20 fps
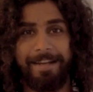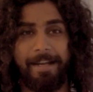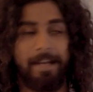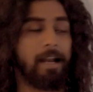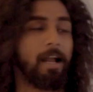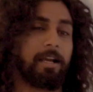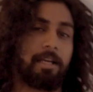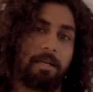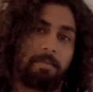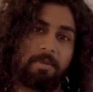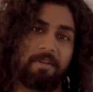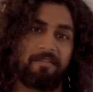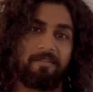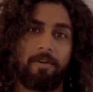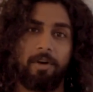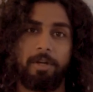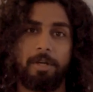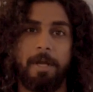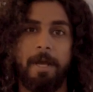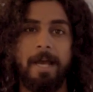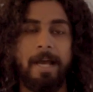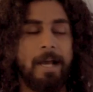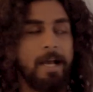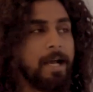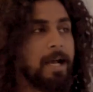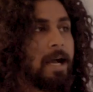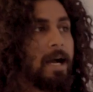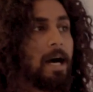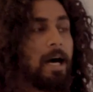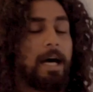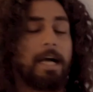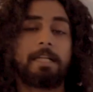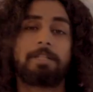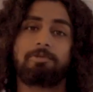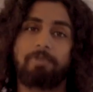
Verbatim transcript: I can be fun. I